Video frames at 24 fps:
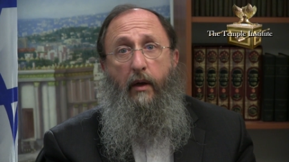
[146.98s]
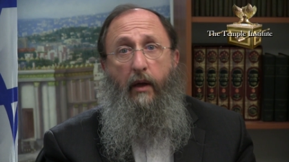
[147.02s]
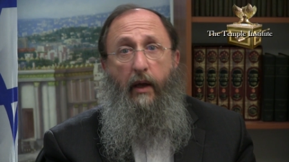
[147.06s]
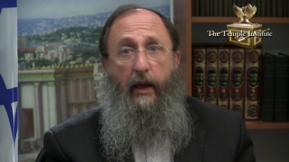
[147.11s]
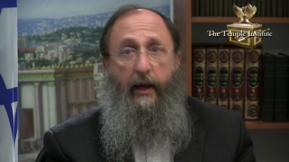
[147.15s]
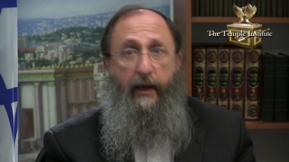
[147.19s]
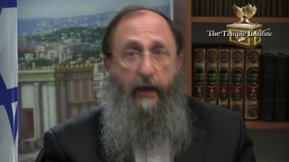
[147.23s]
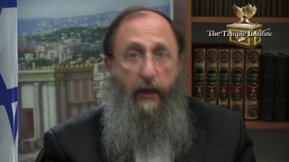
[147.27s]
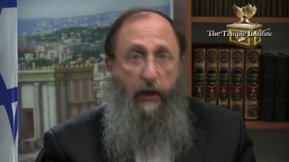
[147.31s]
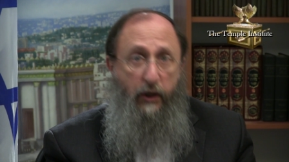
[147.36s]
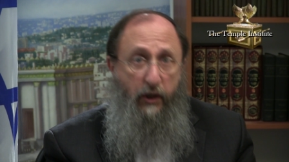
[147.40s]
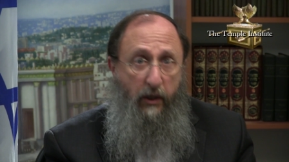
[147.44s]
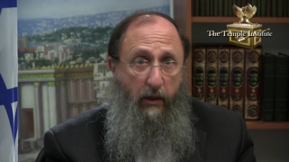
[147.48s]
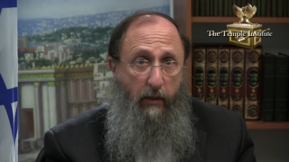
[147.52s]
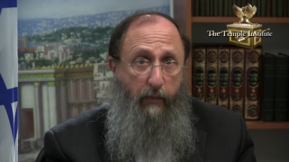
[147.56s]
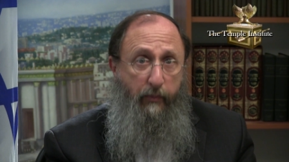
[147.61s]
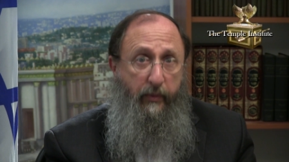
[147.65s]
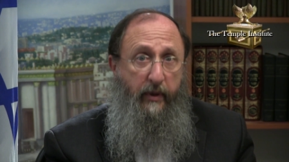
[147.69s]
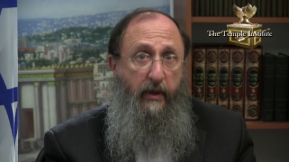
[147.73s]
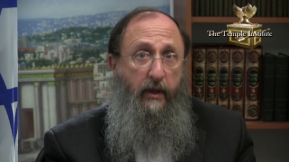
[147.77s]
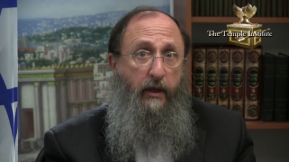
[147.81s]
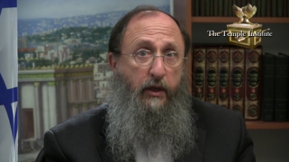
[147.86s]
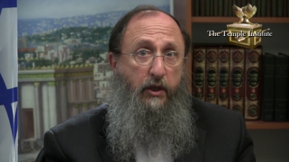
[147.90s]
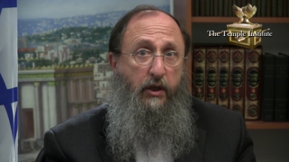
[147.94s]
and it shall
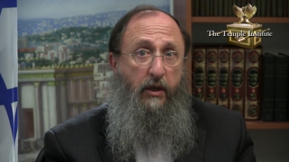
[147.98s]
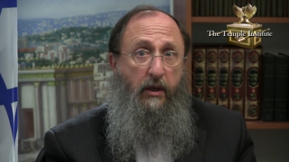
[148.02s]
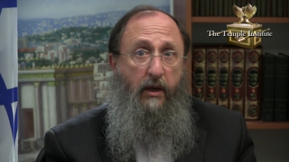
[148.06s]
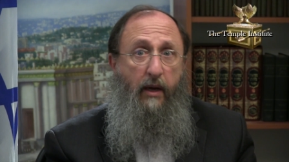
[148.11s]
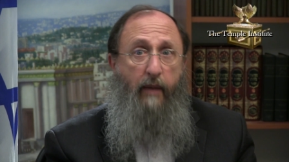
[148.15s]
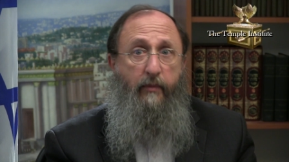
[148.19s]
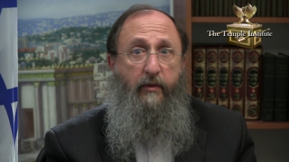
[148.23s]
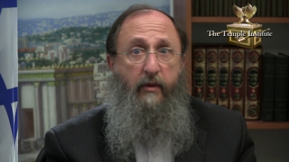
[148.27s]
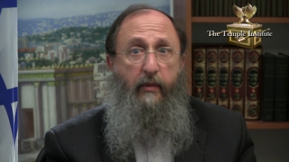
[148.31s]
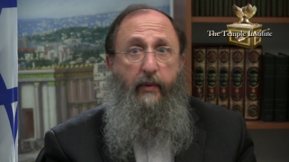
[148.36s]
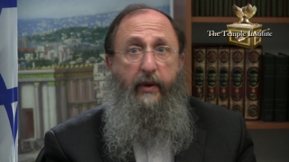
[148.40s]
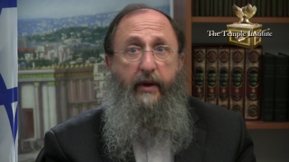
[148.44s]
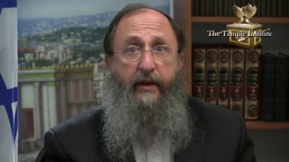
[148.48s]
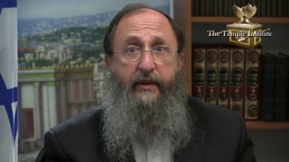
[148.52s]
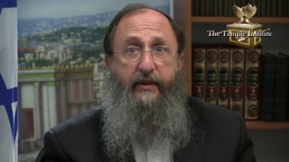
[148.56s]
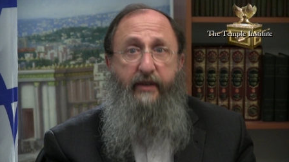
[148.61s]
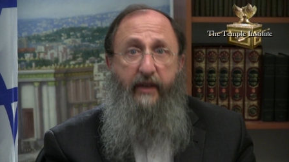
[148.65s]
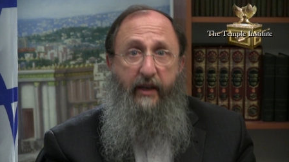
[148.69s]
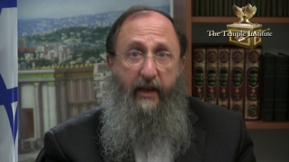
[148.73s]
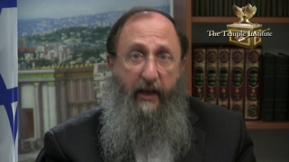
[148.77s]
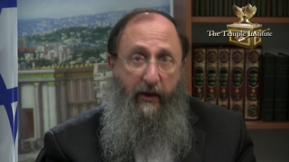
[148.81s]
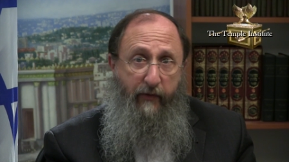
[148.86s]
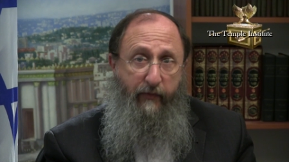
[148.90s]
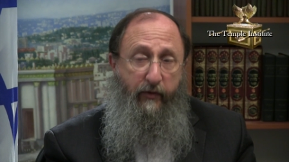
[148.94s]
be, it shall come to pass,
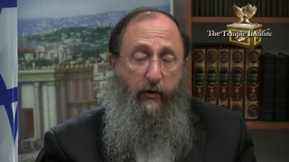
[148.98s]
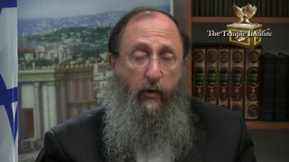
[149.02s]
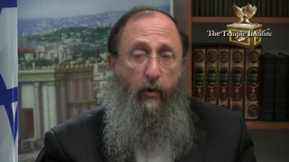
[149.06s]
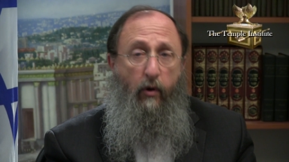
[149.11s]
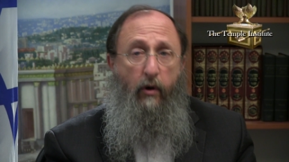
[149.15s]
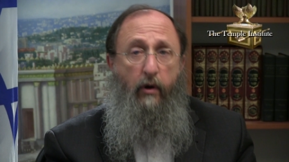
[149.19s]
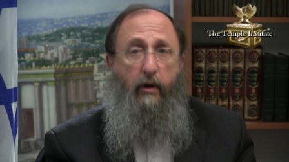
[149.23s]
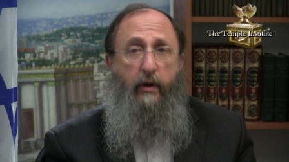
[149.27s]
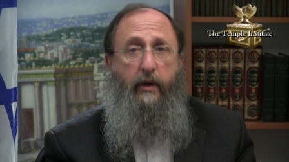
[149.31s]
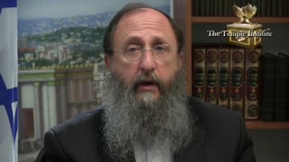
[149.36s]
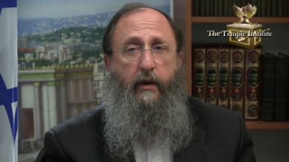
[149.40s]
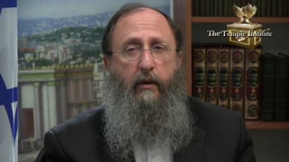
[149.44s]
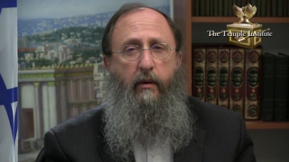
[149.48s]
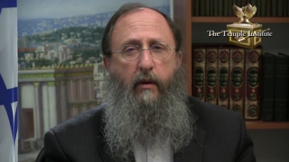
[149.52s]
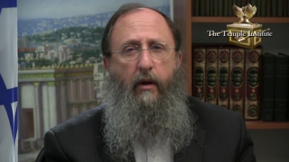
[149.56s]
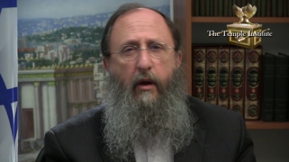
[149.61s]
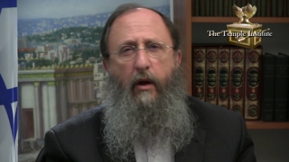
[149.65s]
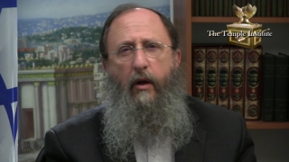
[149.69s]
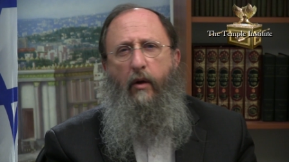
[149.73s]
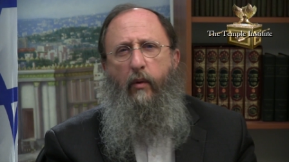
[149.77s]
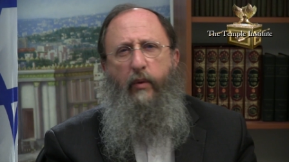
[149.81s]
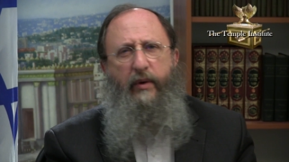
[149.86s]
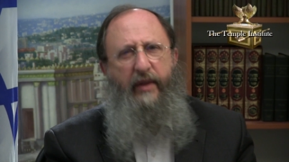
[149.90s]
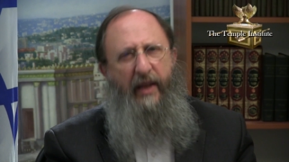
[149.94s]
if you hearken,
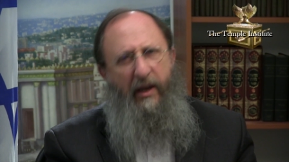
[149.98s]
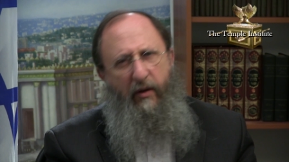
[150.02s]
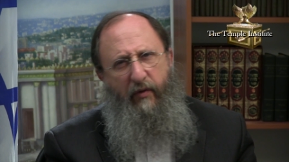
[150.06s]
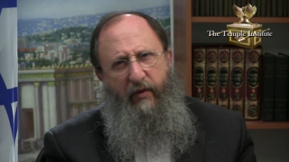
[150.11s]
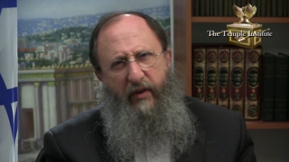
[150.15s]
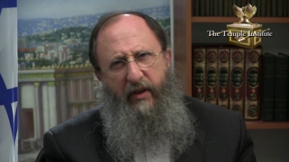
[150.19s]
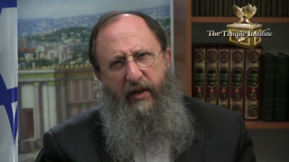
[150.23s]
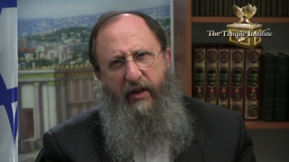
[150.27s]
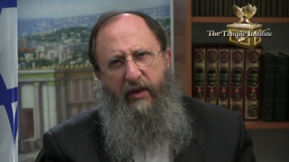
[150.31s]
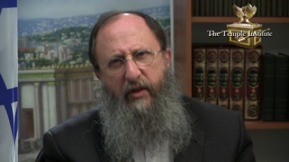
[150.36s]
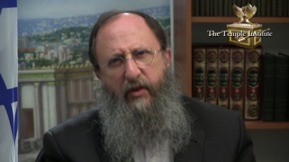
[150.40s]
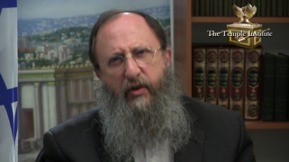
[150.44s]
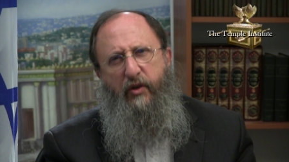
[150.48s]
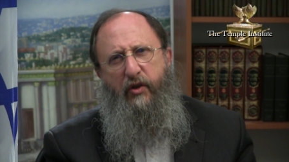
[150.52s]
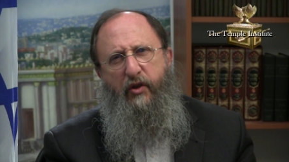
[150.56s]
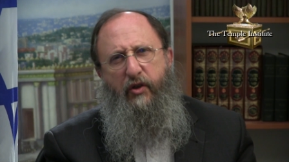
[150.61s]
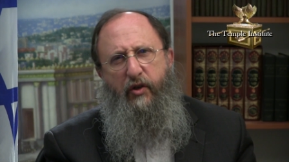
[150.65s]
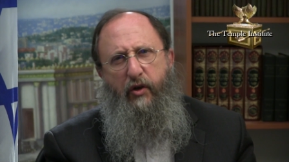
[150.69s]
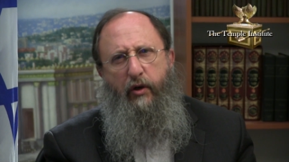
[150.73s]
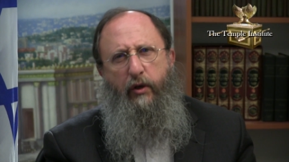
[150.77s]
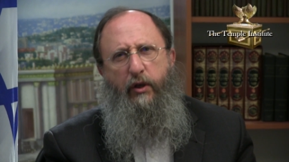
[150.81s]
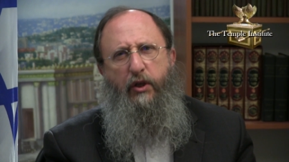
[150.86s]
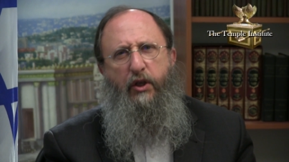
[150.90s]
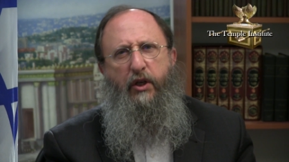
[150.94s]
without the
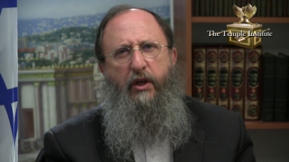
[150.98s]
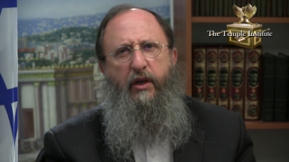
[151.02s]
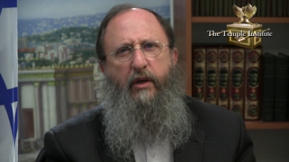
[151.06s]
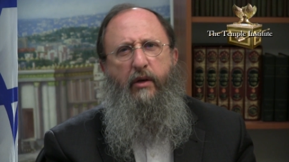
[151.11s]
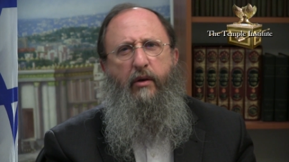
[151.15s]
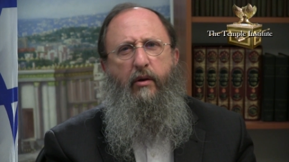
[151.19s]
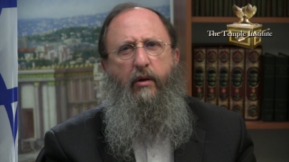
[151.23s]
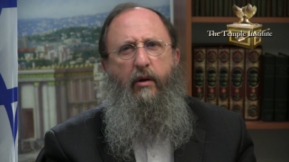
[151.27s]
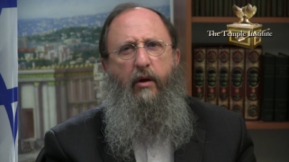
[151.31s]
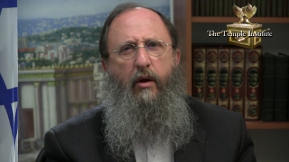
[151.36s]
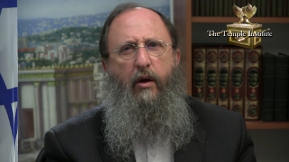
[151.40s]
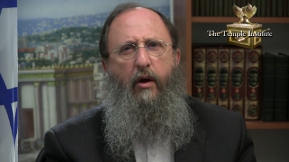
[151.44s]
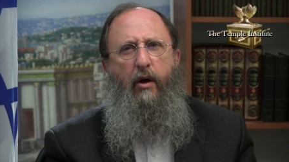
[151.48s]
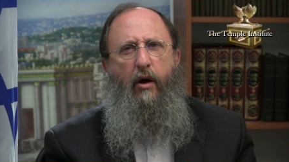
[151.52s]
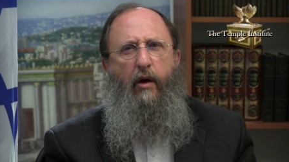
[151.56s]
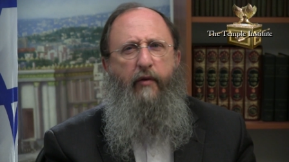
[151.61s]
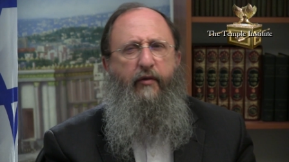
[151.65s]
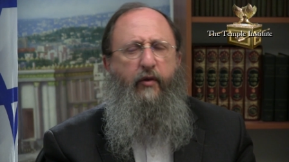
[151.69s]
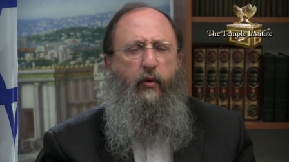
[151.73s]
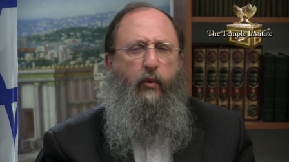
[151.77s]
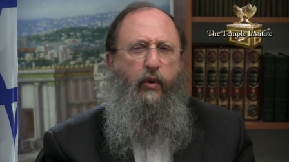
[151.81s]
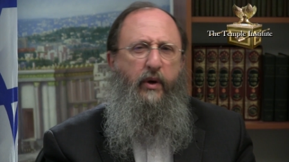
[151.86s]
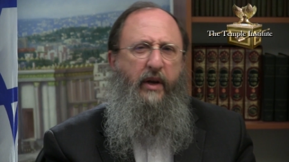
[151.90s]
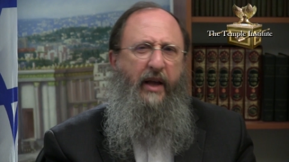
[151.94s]
insertion of
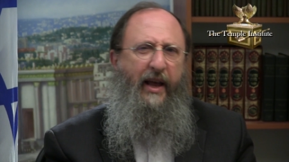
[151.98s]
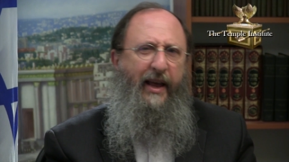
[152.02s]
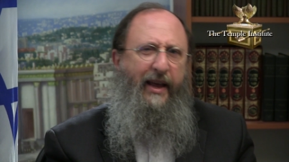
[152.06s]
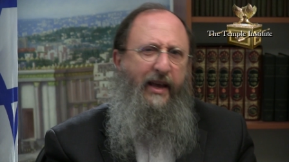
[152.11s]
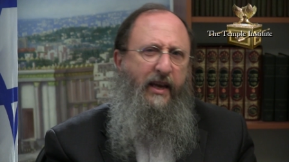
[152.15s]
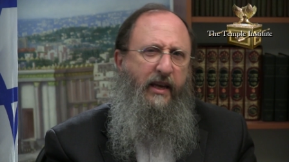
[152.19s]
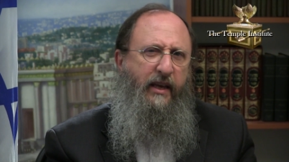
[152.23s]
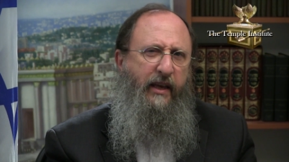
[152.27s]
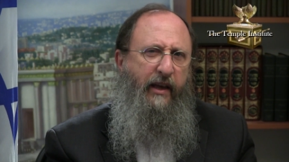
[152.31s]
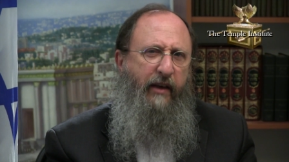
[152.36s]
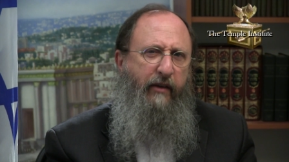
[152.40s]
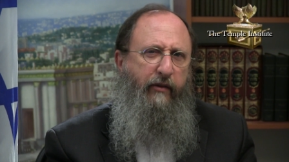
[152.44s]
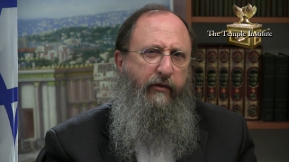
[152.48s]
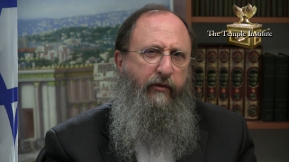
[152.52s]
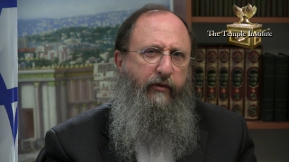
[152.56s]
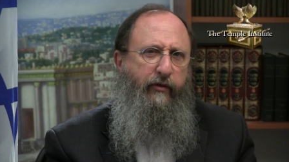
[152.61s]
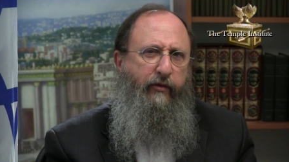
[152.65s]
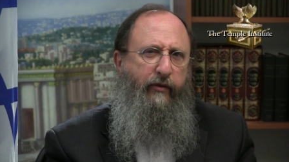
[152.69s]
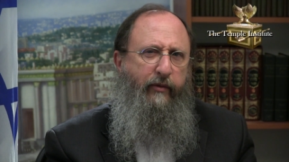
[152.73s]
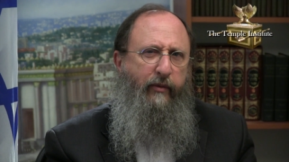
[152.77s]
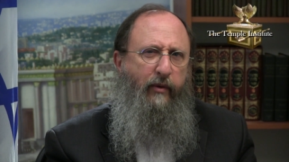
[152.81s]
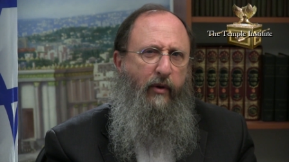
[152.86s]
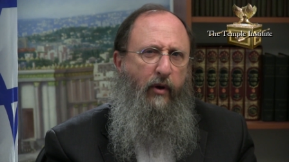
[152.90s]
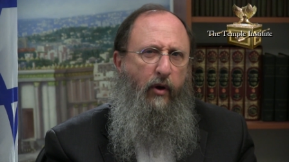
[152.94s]
the word Eikev,